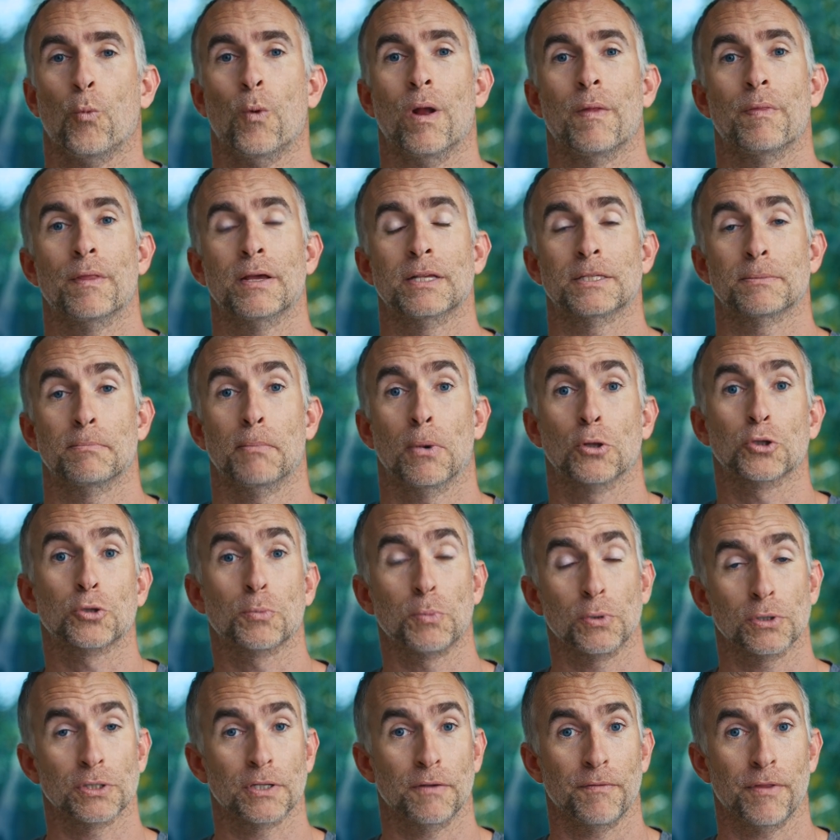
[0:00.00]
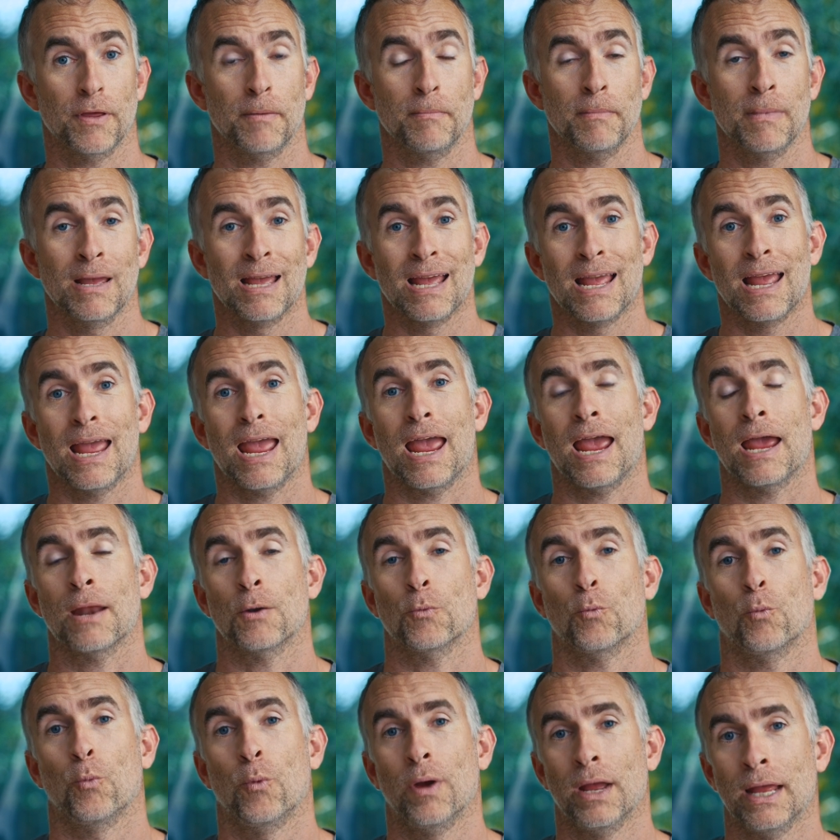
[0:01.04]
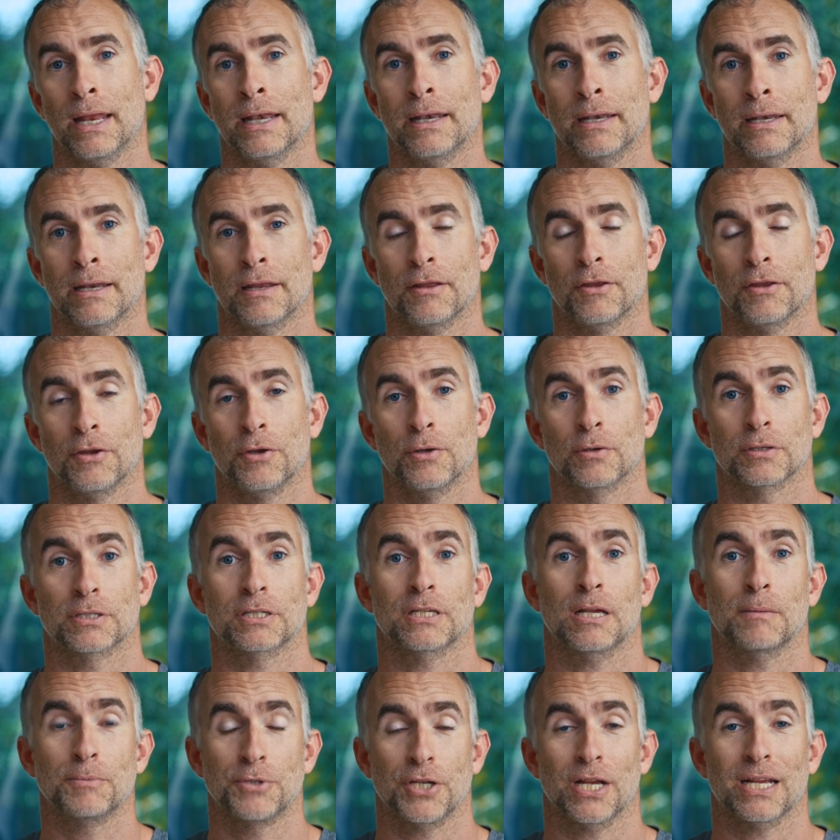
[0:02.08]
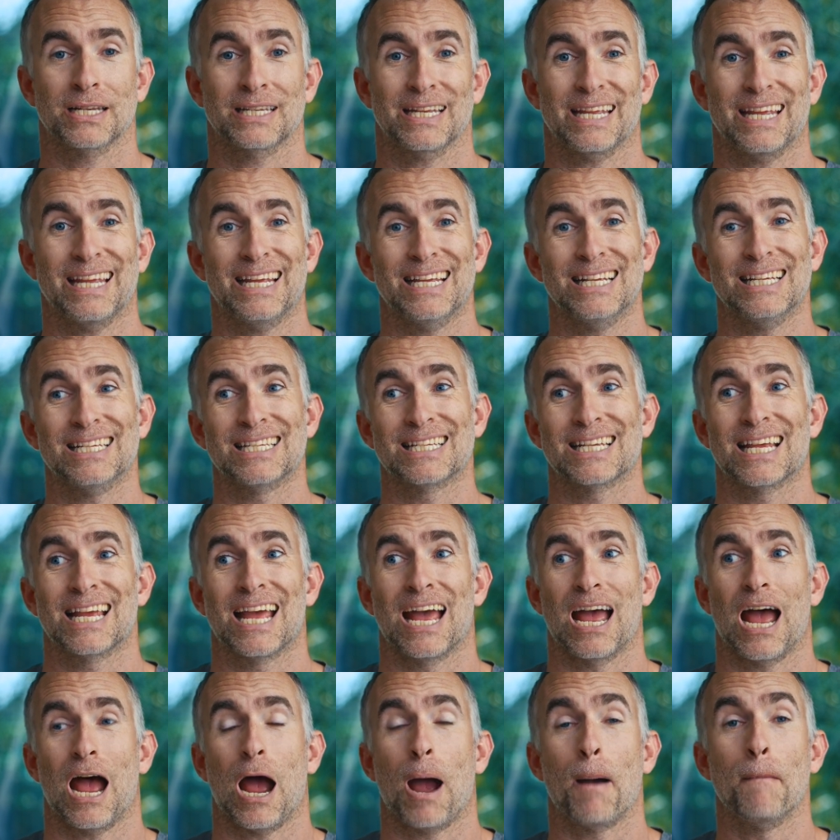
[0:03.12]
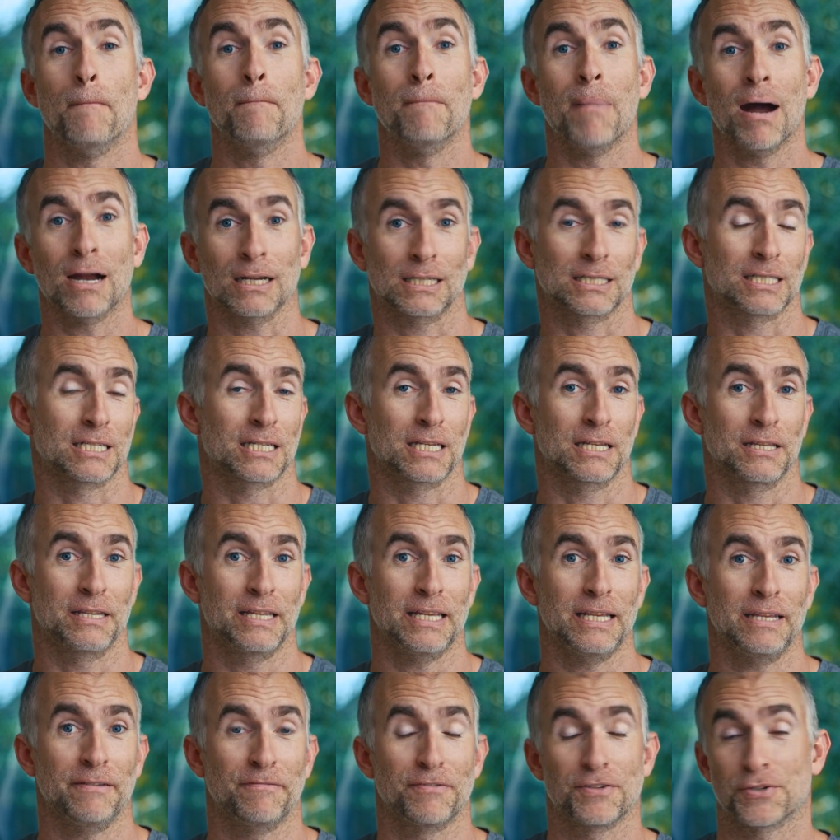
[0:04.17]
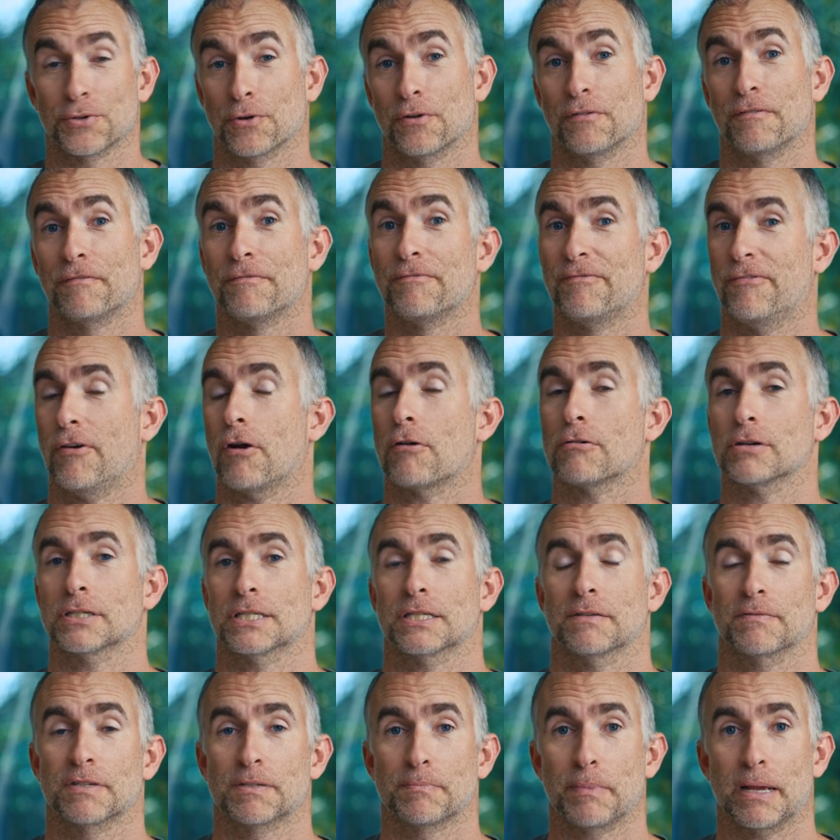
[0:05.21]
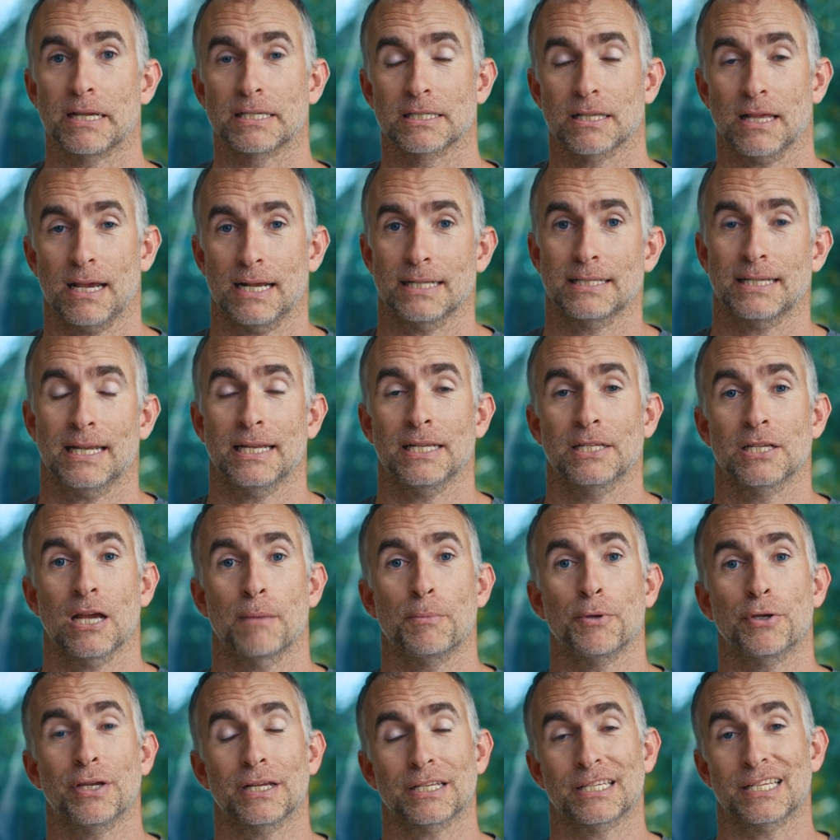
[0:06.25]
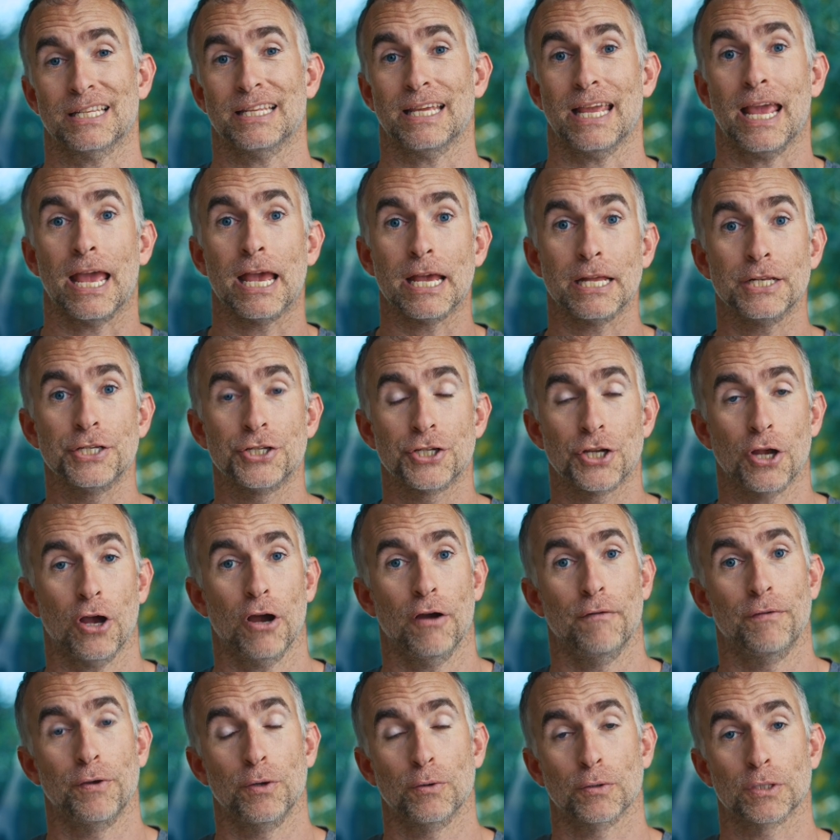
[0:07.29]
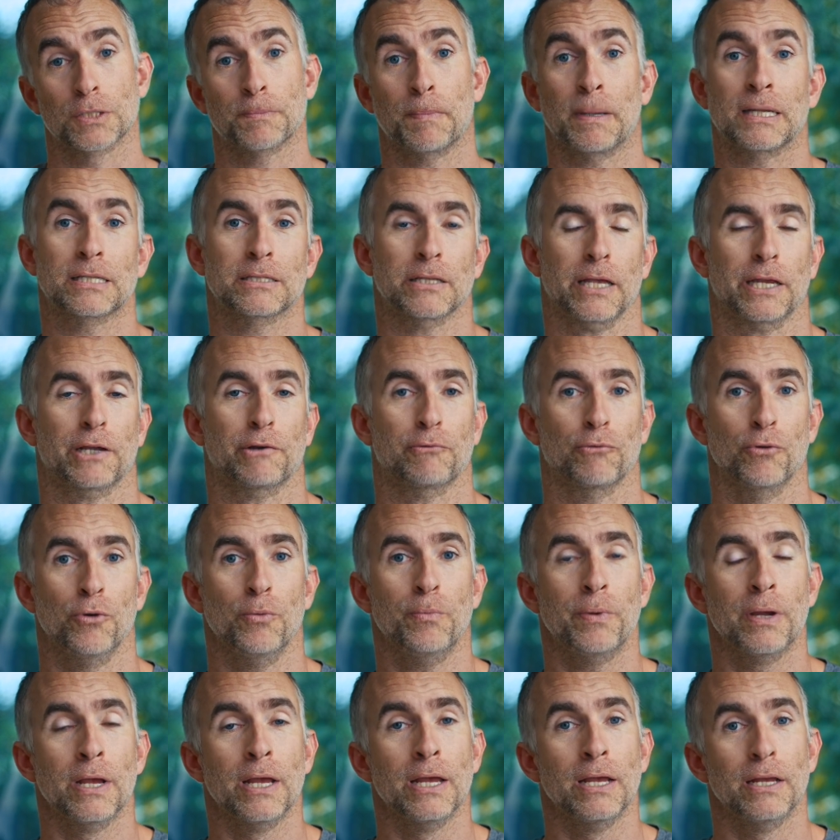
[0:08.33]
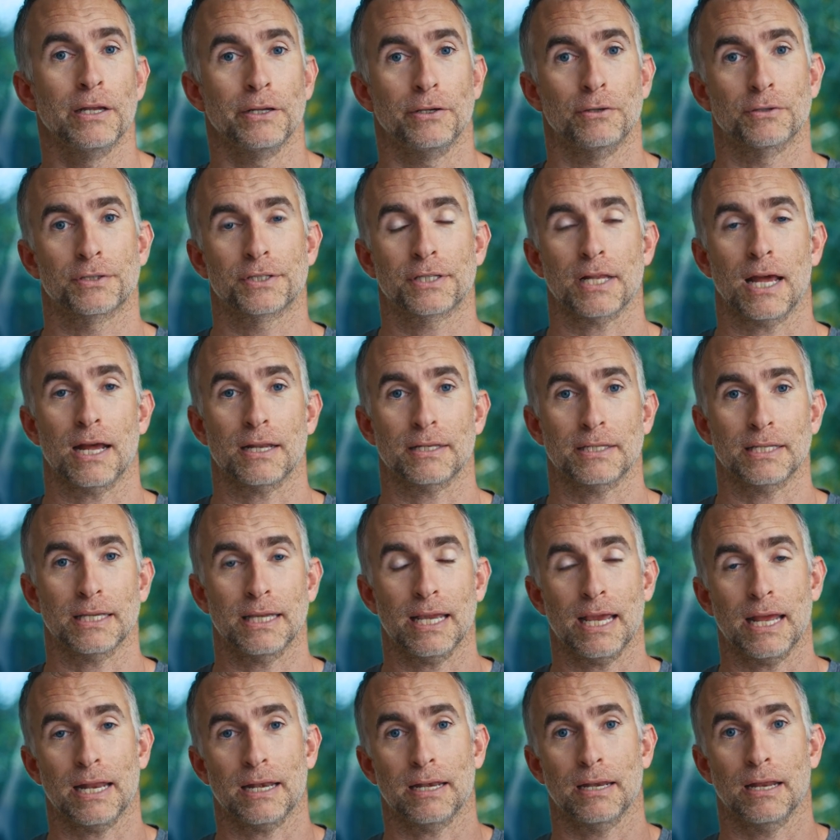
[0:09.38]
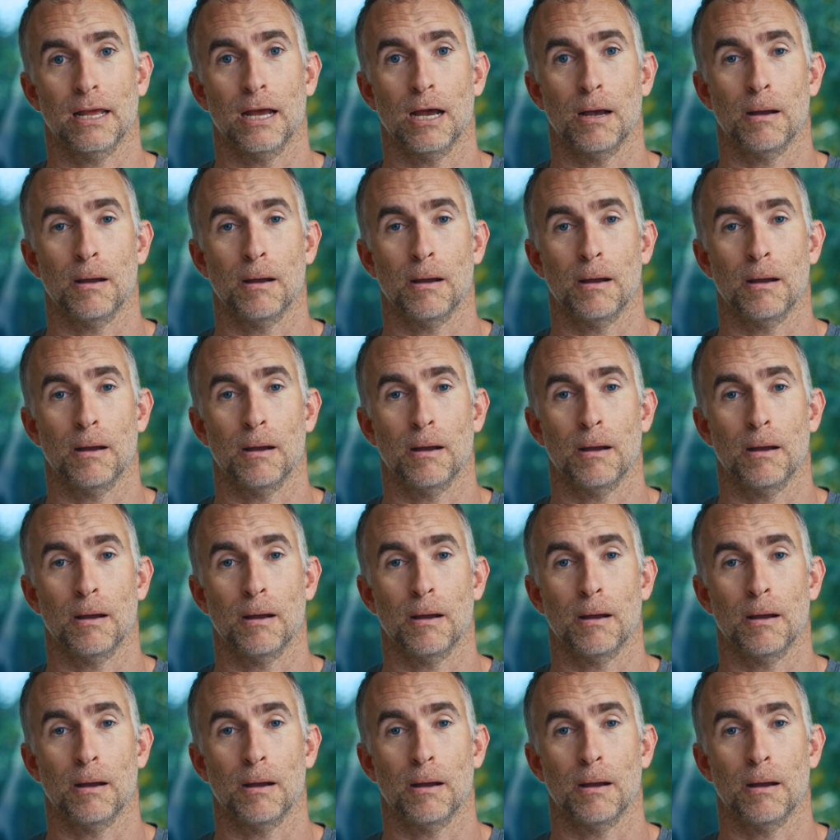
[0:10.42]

when there's multiples of them and when your subject is amongst the sort of forest of space lights. Anytime you get to the edge of your space light group, you'll start to get